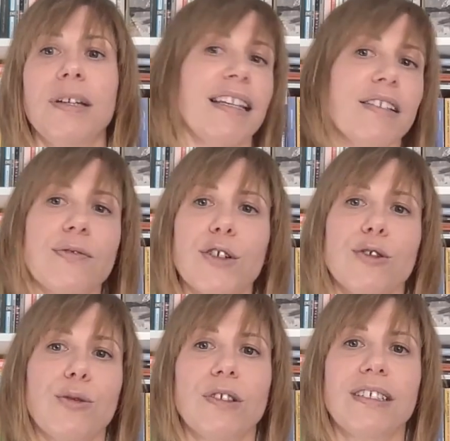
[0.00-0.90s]
But these
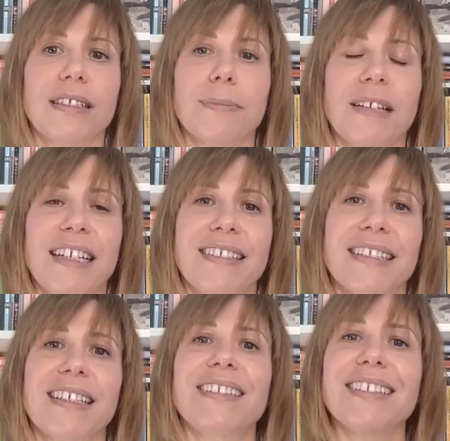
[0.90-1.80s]
virtual
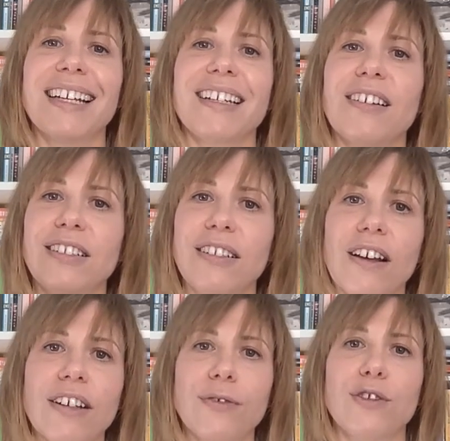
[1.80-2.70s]
displays can take a
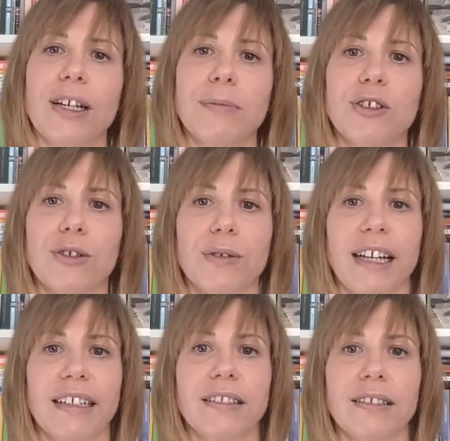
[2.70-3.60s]
lot of time to
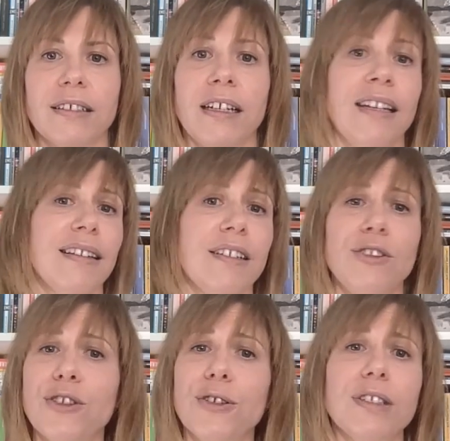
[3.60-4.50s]
create.
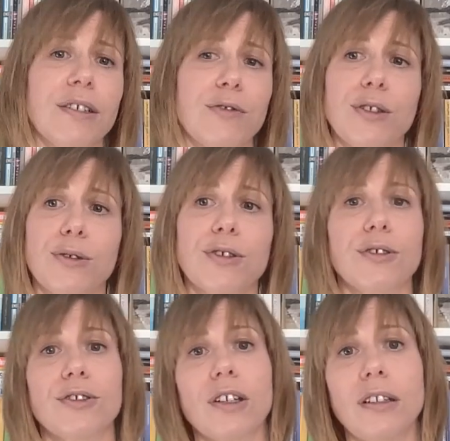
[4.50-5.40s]
They don't give
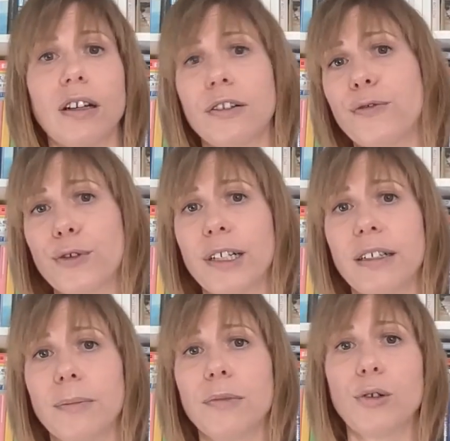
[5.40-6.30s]
users a lot of
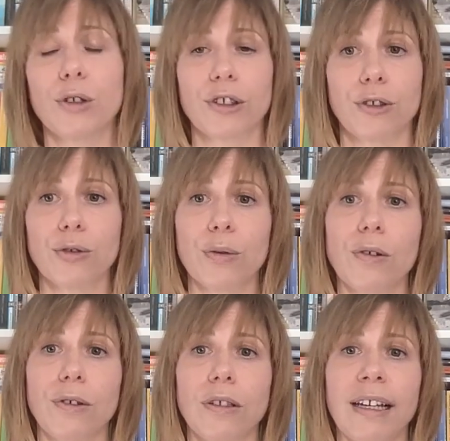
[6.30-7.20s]
freedom or
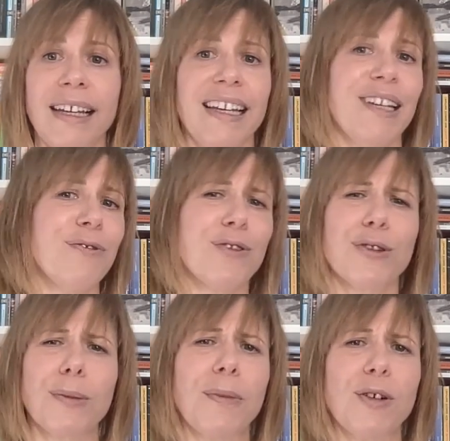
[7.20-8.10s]
control, and
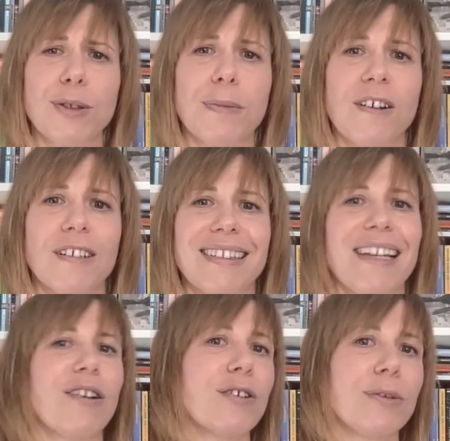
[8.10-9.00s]
for the most part,
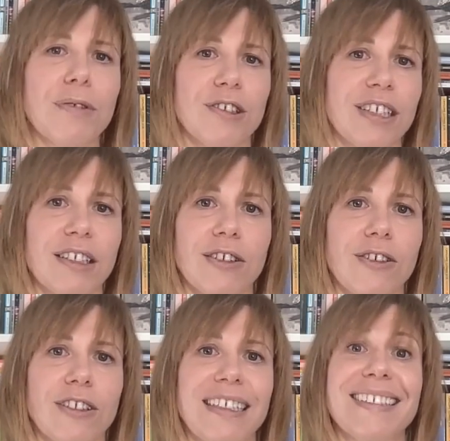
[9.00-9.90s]
they aren't
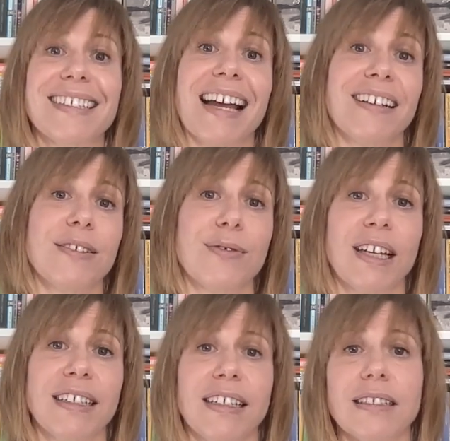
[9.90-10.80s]
particularly
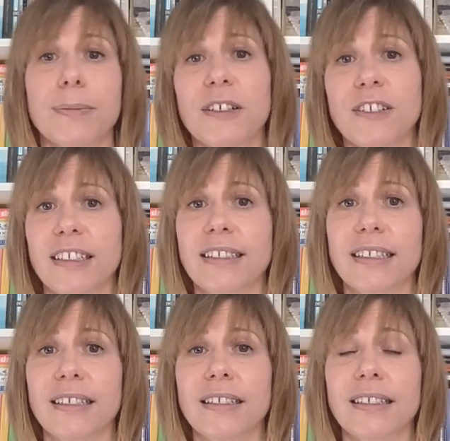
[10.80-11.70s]
satisfying
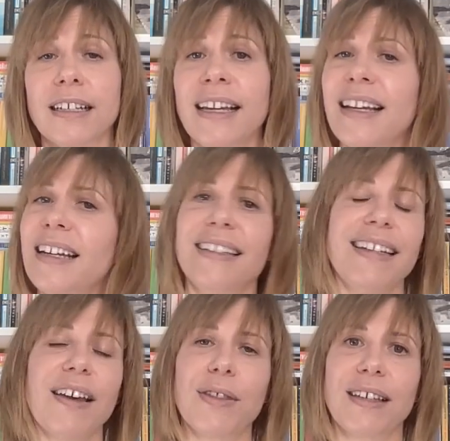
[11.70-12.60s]
experiences,
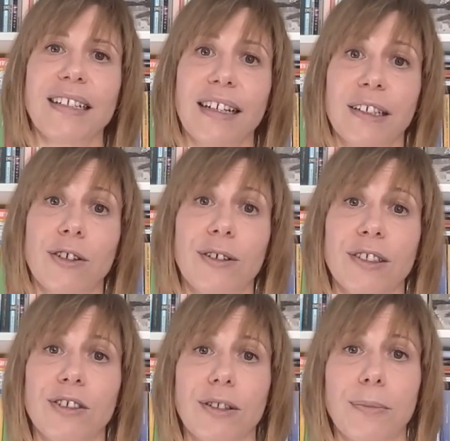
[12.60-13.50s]
nothing like
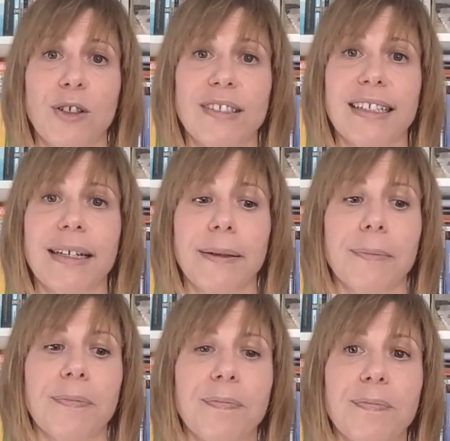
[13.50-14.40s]
going to the
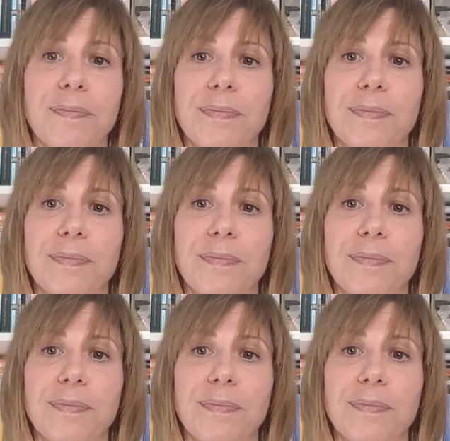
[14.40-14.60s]
museum.